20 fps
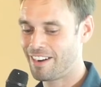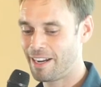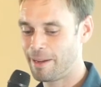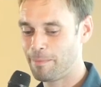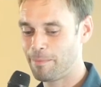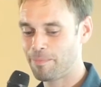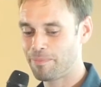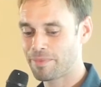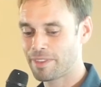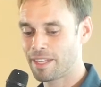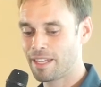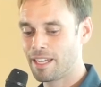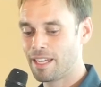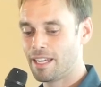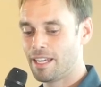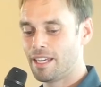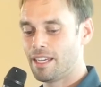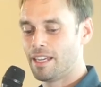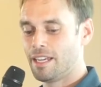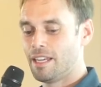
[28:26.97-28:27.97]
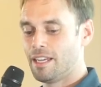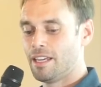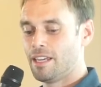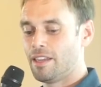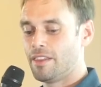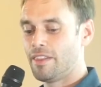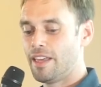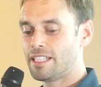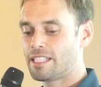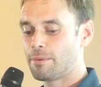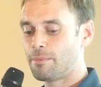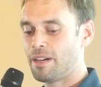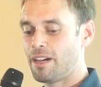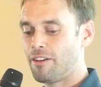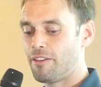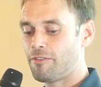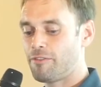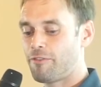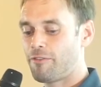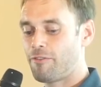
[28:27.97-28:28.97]
right? That's
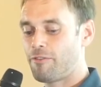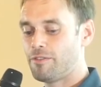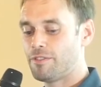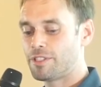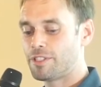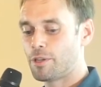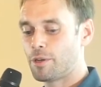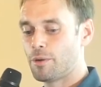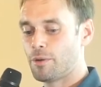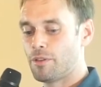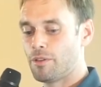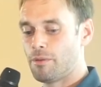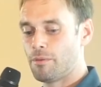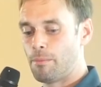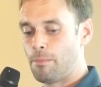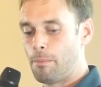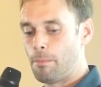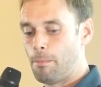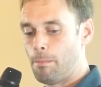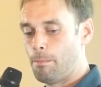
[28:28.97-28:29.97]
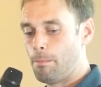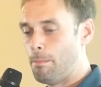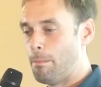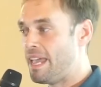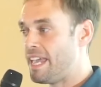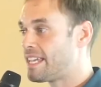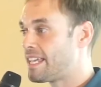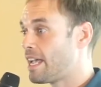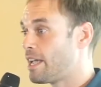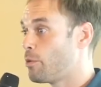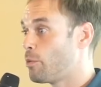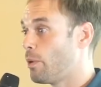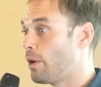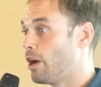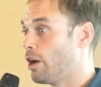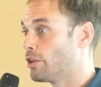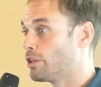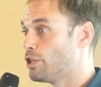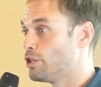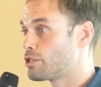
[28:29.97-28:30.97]
about, so make a
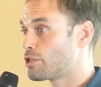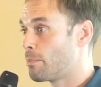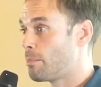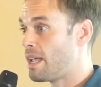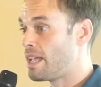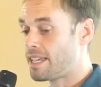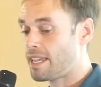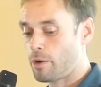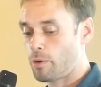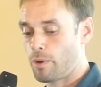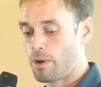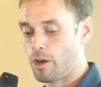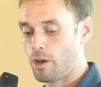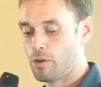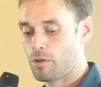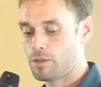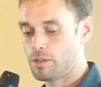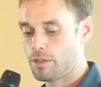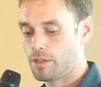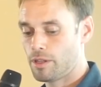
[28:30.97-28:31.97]
well, user make a well.